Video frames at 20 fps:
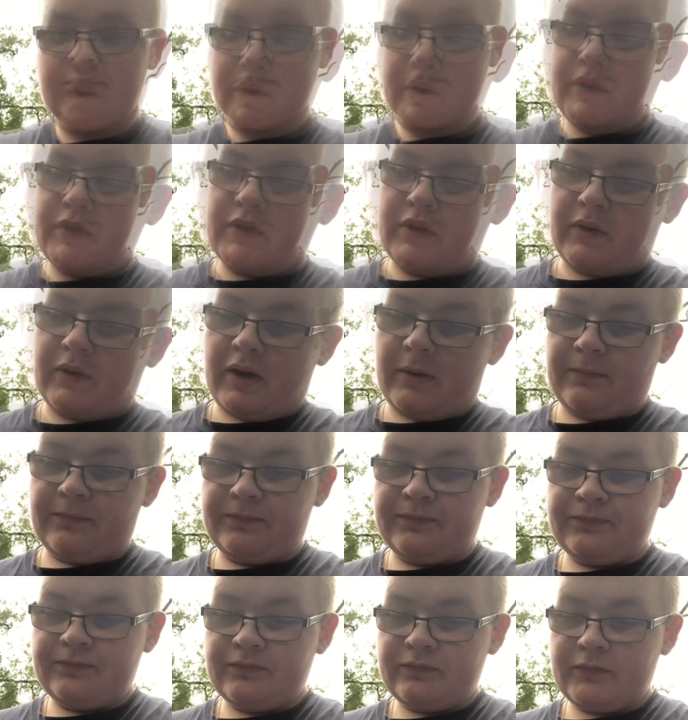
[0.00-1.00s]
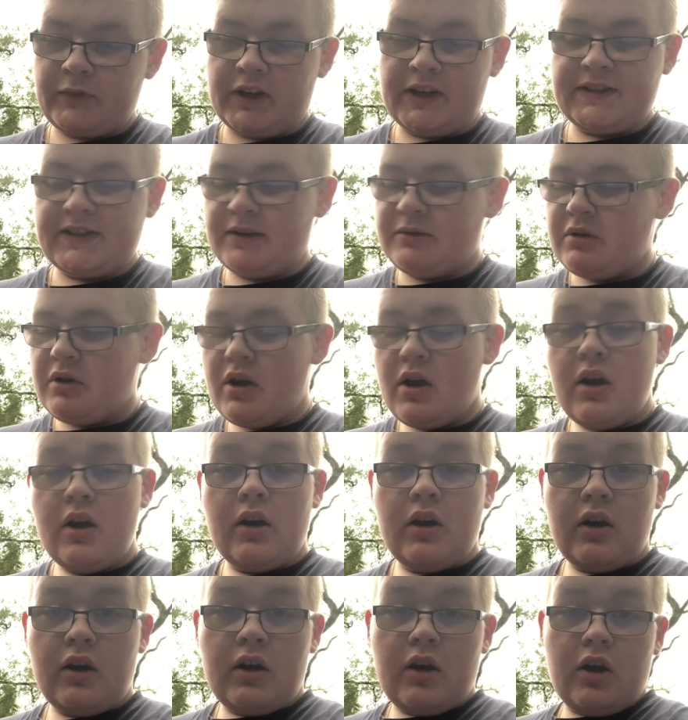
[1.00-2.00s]
So like I said,
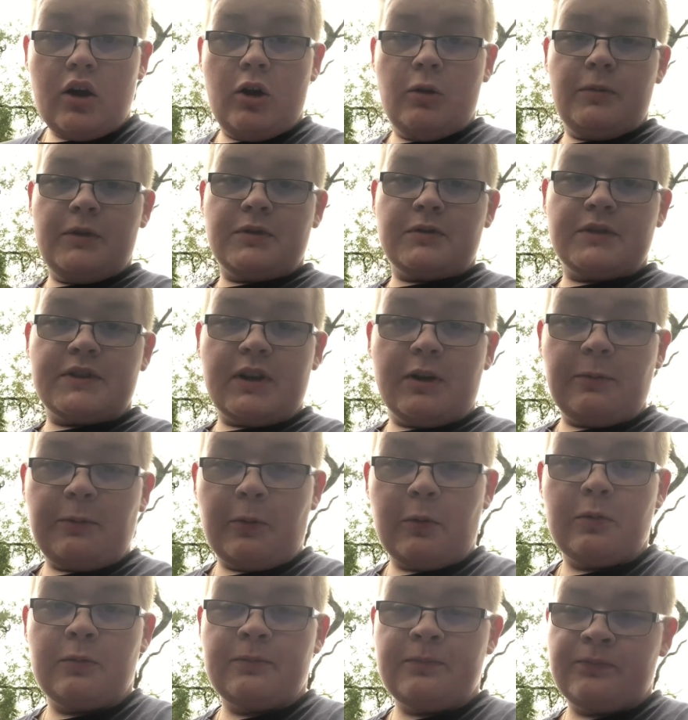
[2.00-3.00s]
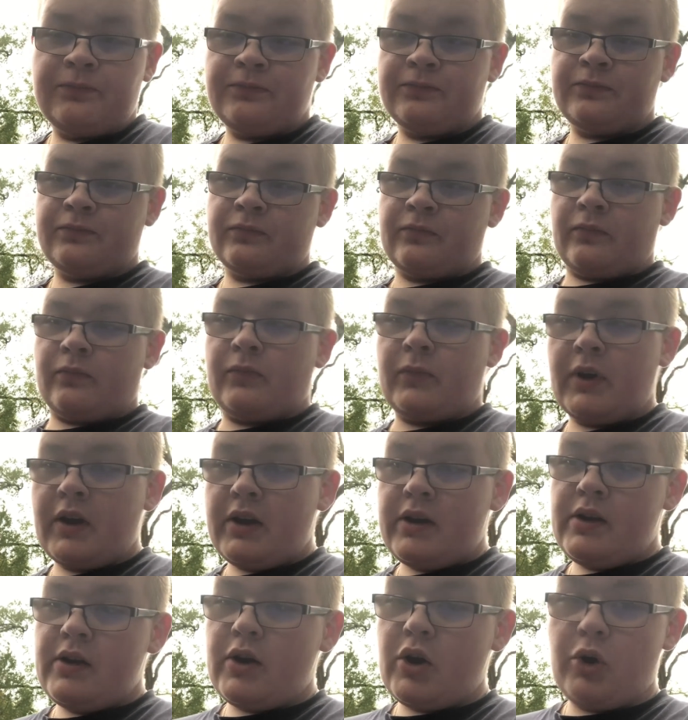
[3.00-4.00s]
hope this was helpful.
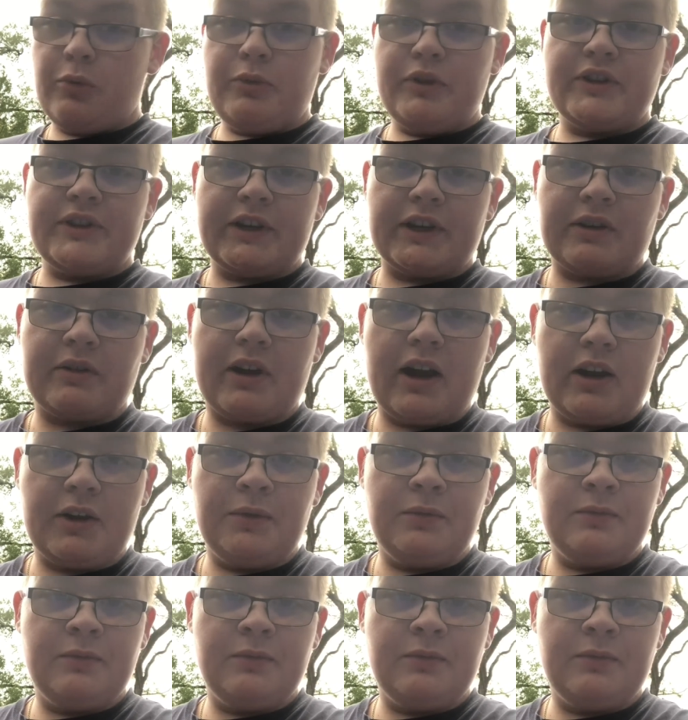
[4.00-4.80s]
Hope you stick around